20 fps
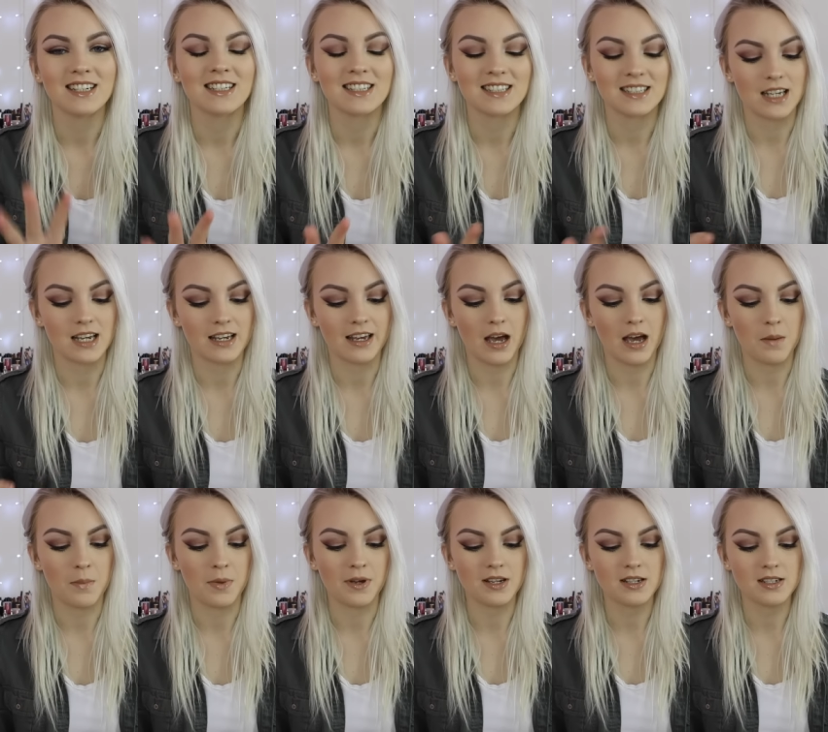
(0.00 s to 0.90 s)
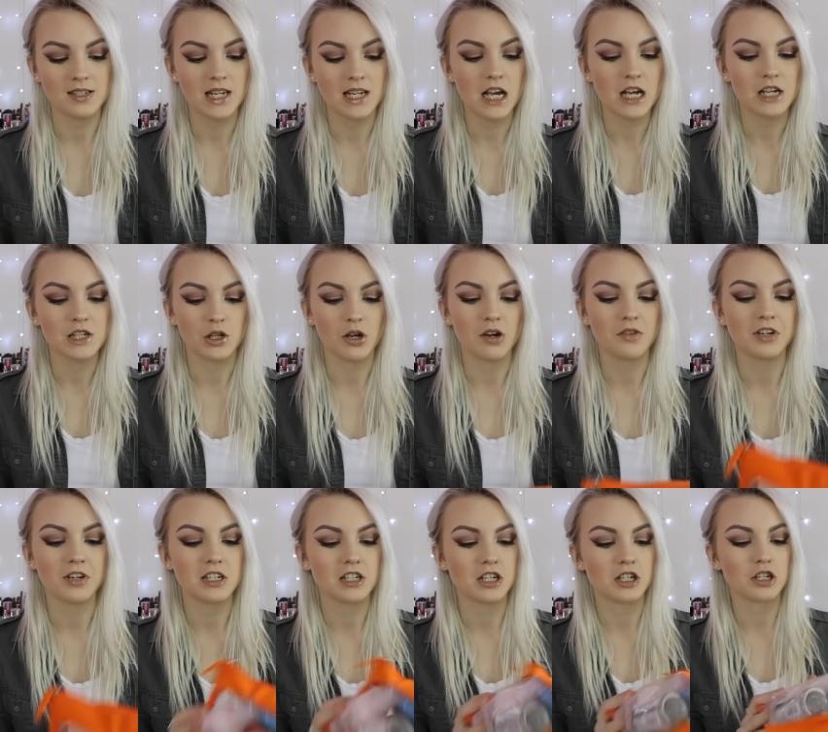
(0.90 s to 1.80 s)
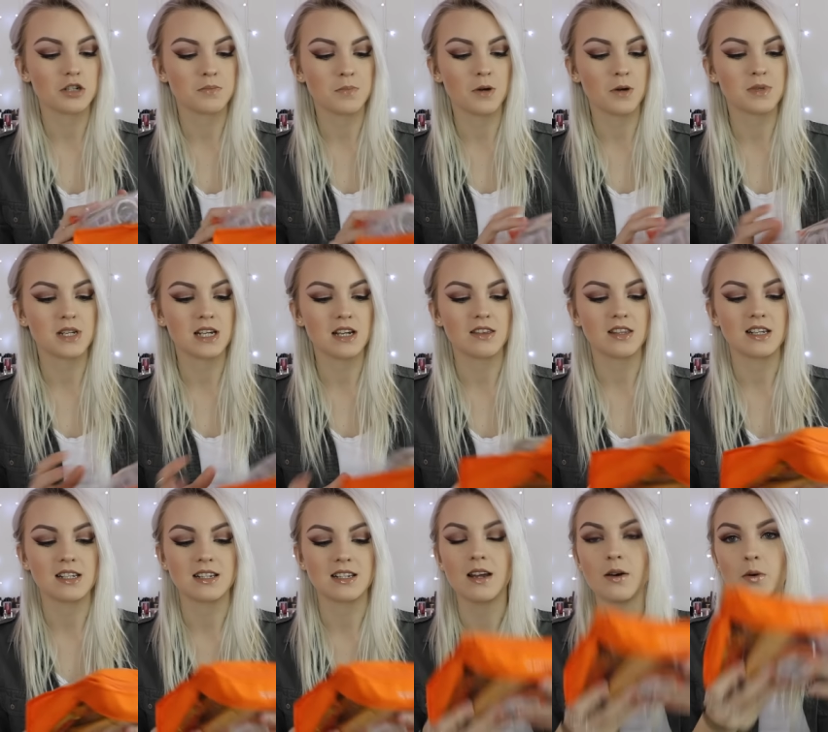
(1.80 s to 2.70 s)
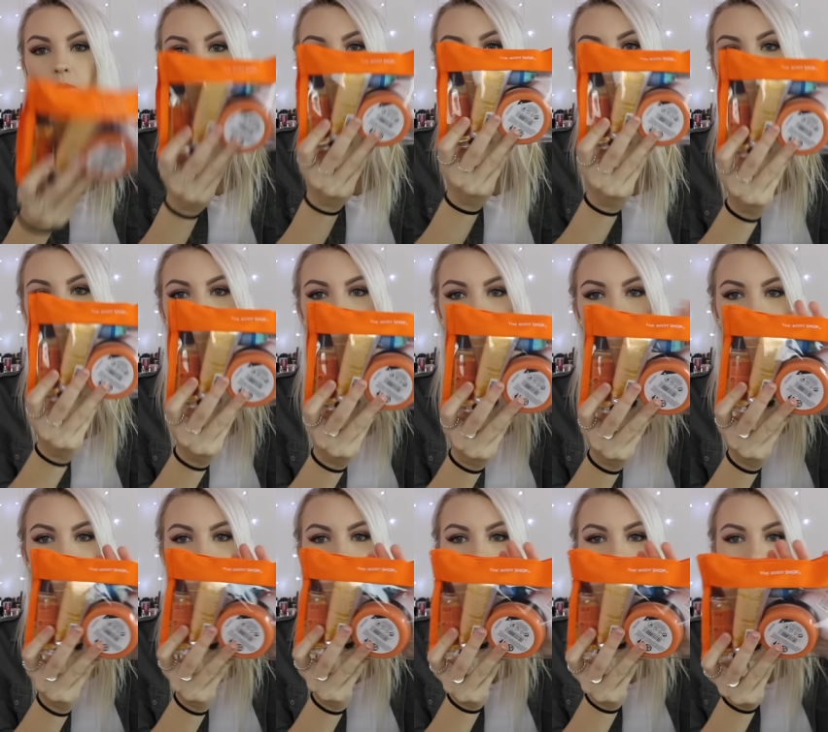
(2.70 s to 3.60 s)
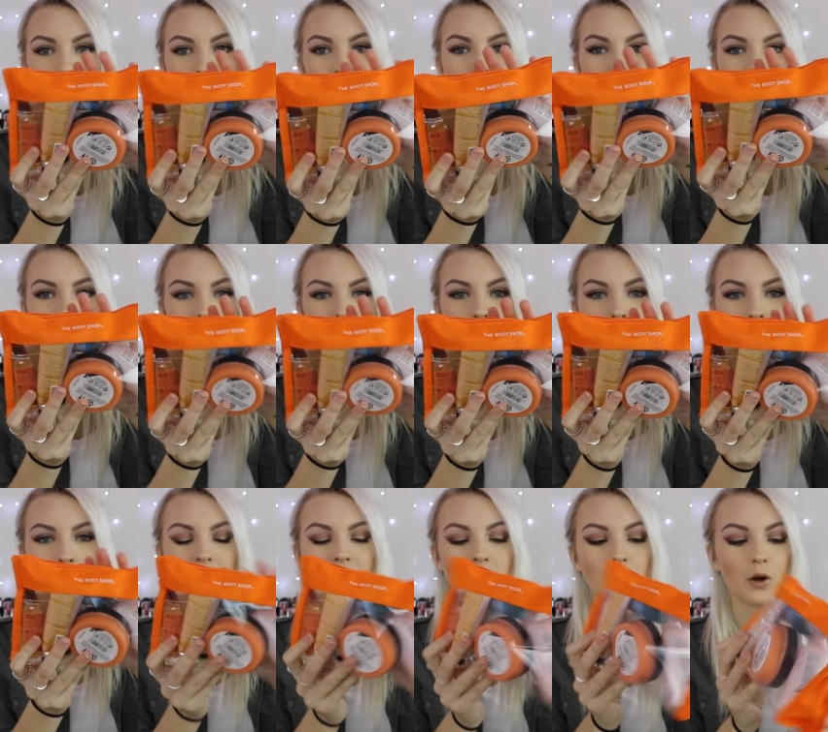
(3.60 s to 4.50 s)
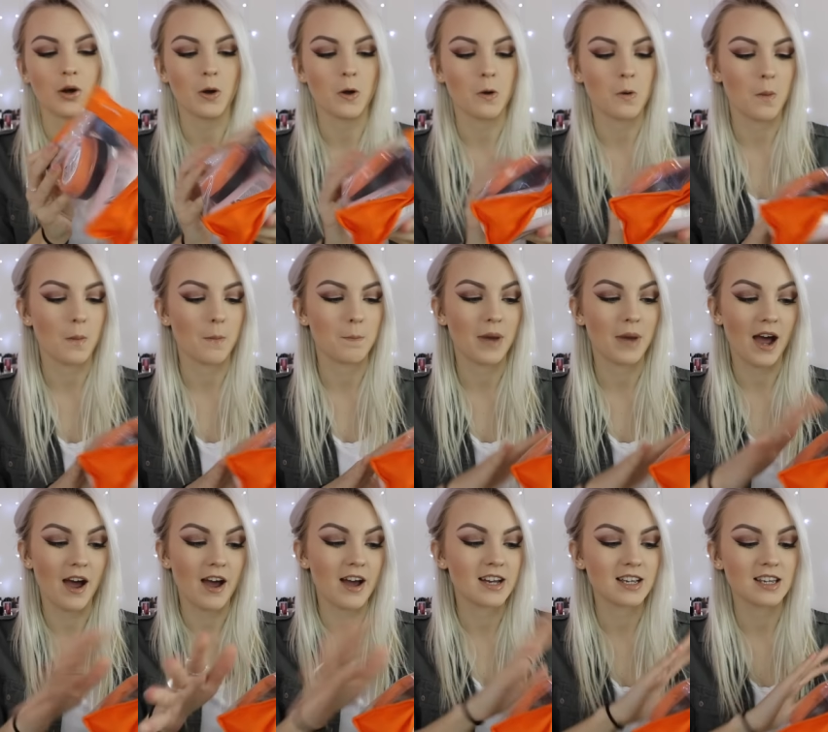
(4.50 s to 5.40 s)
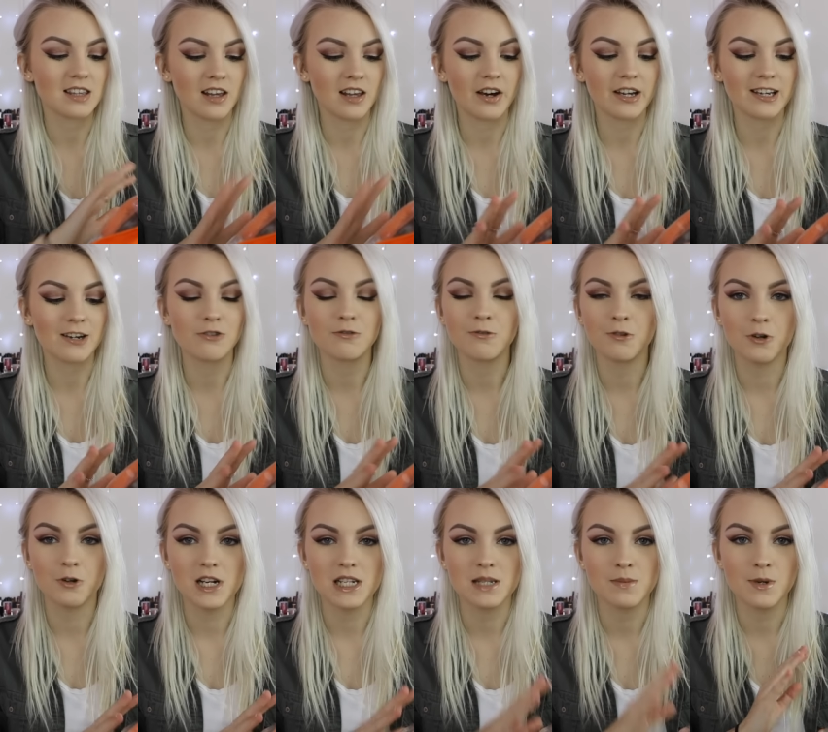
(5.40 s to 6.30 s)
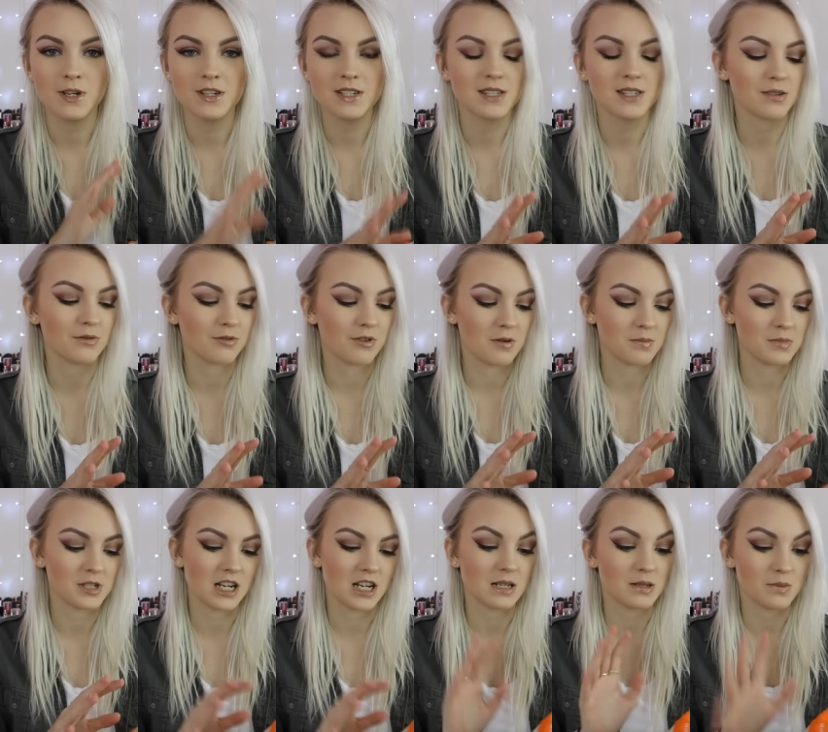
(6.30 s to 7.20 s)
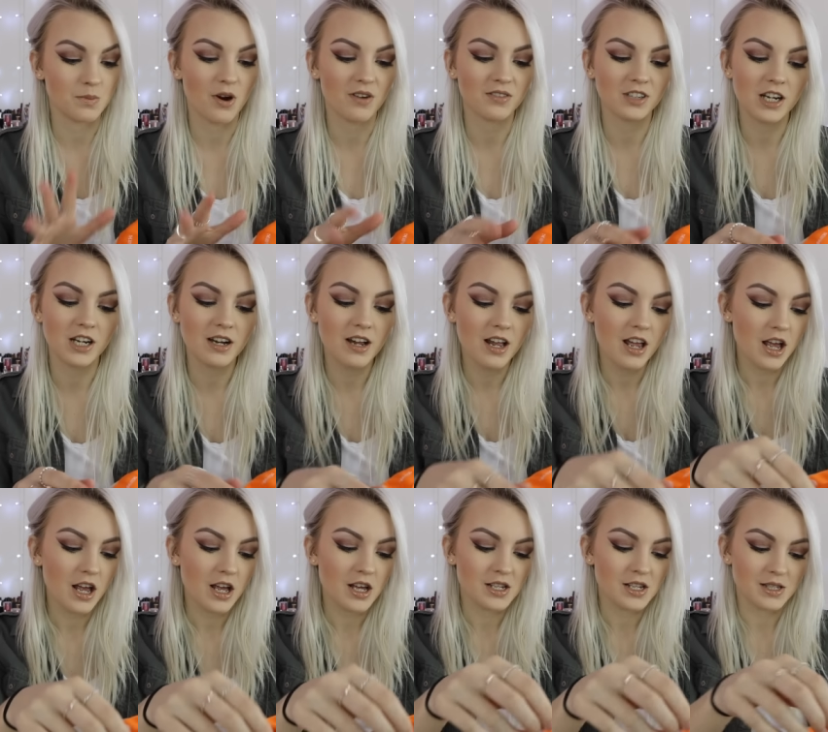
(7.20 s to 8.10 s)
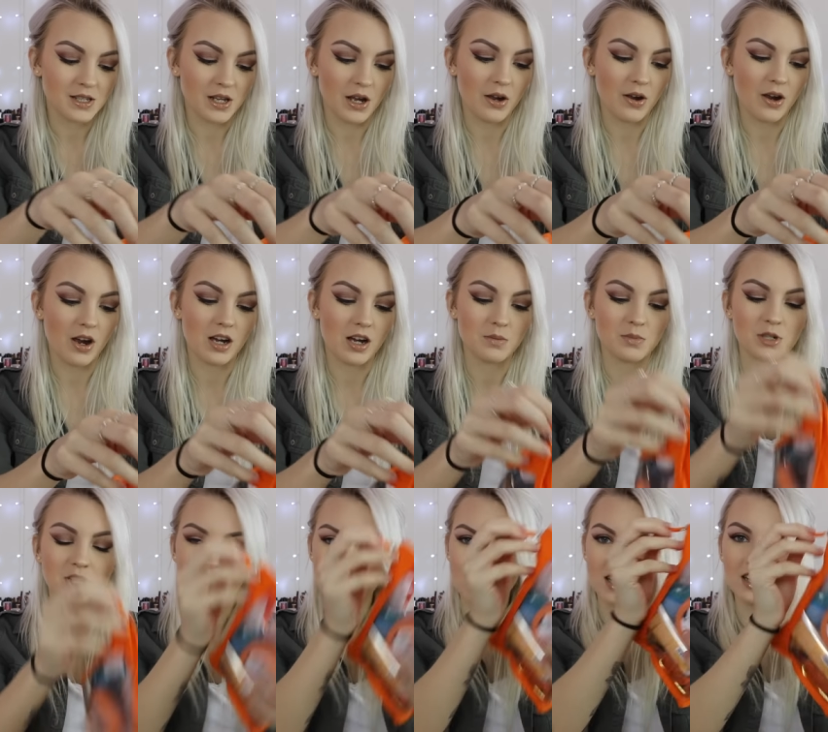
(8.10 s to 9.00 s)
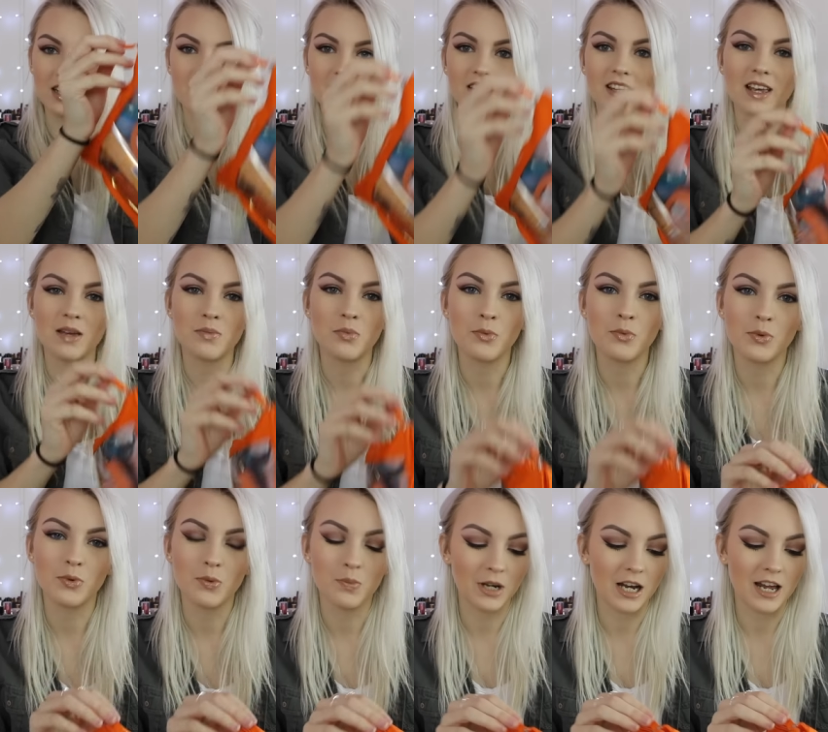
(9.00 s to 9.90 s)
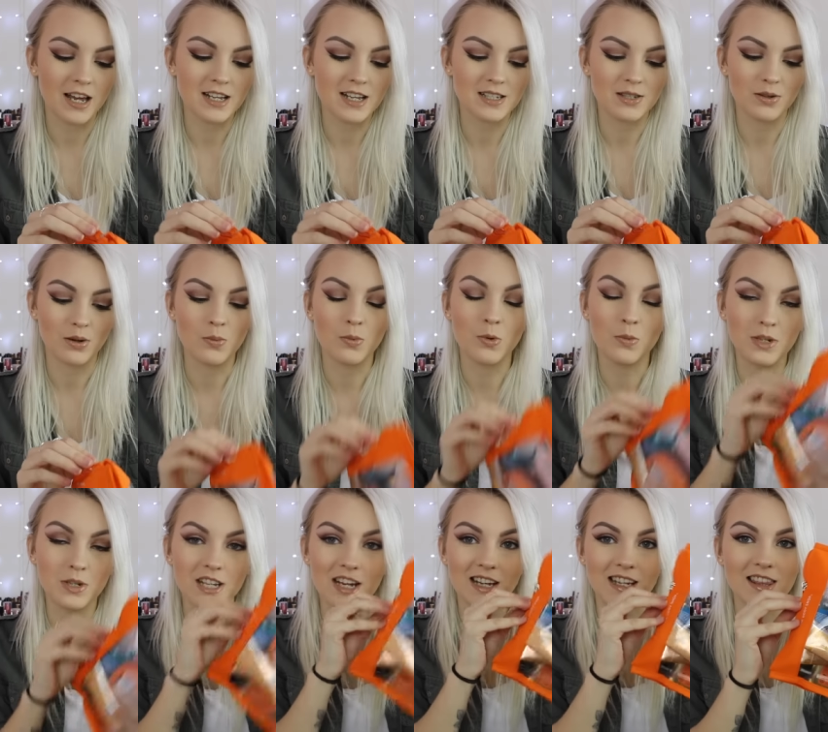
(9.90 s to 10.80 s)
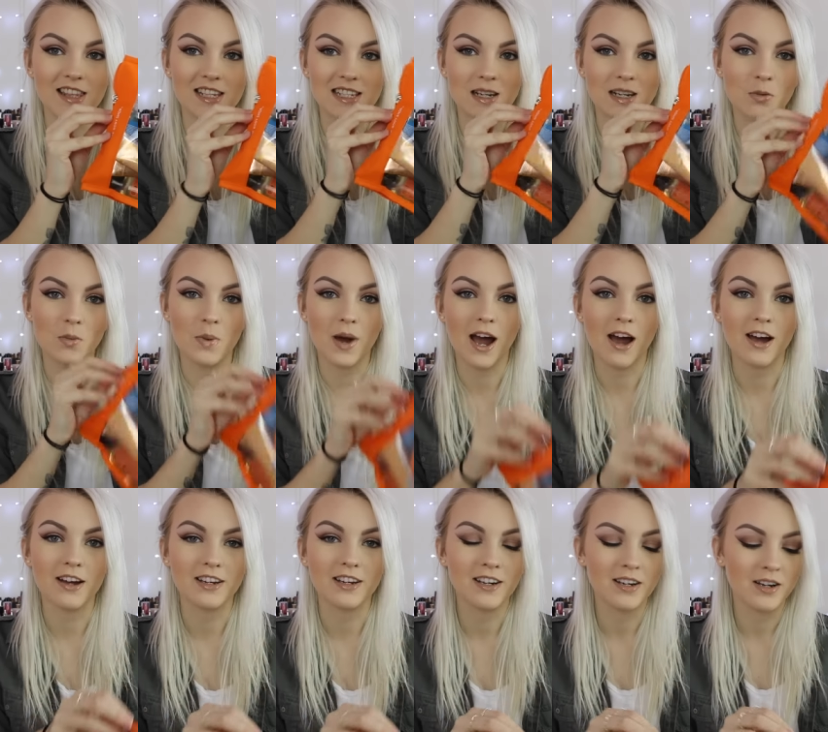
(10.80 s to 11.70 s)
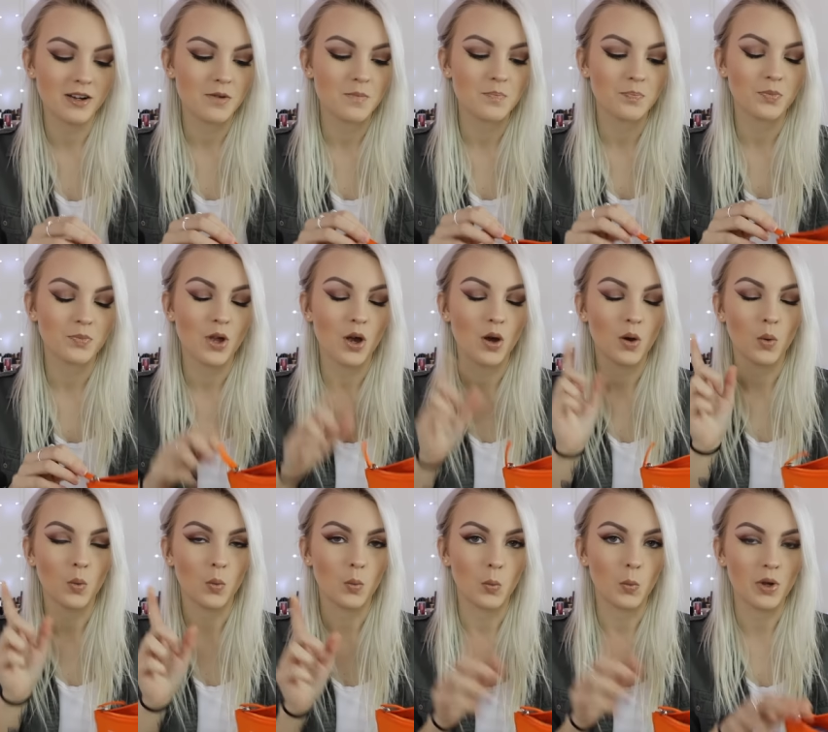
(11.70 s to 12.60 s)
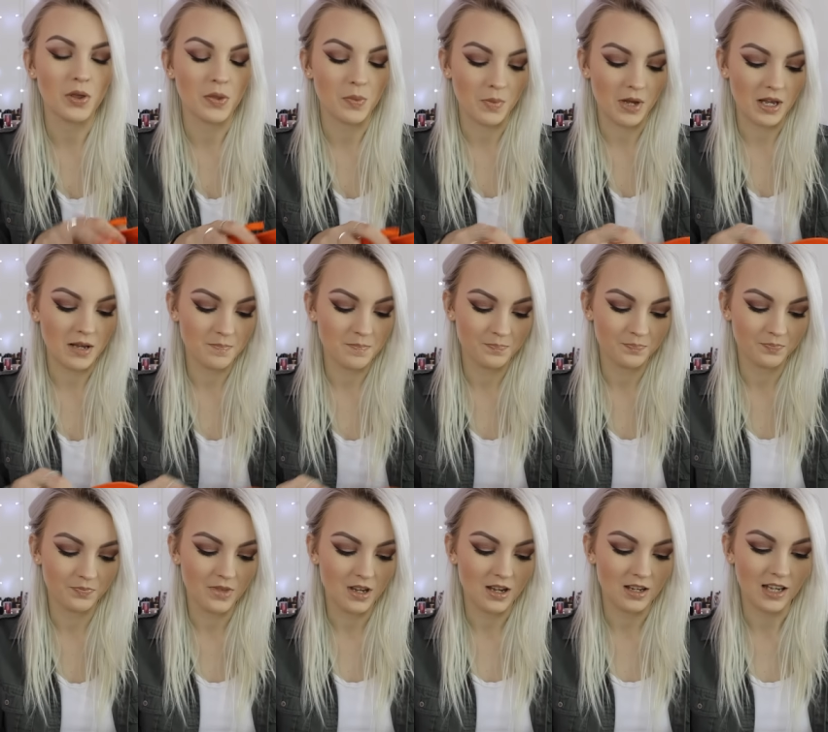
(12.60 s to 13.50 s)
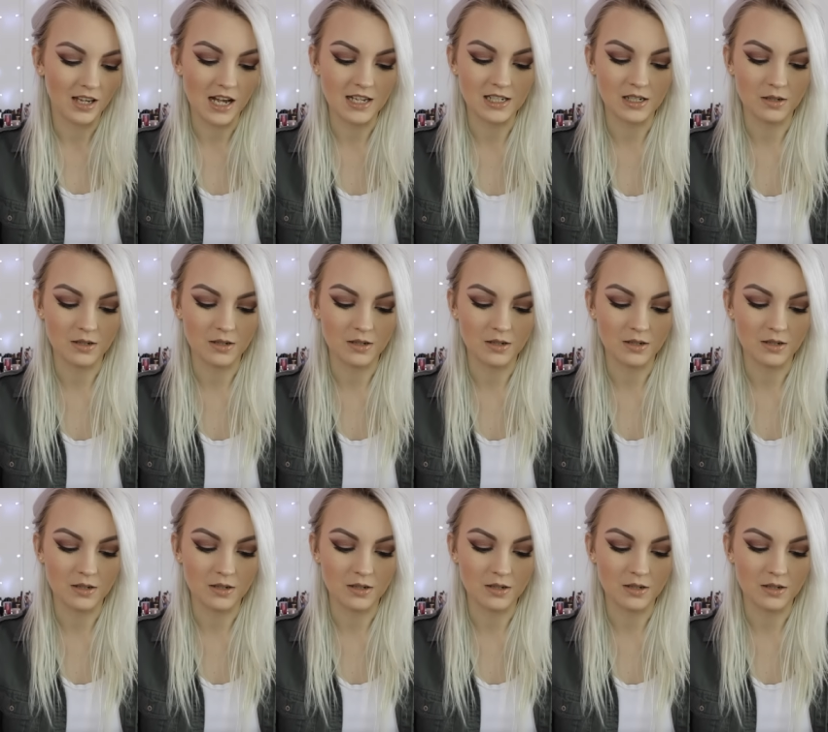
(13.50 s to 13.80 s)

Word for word: skincare bits. So I've actually just popped it in this little sort of Body Shop mango bag that I got for Christmas from Shane's brother. So just to keep them all in place, so I will be taking this little bag with me. Okay,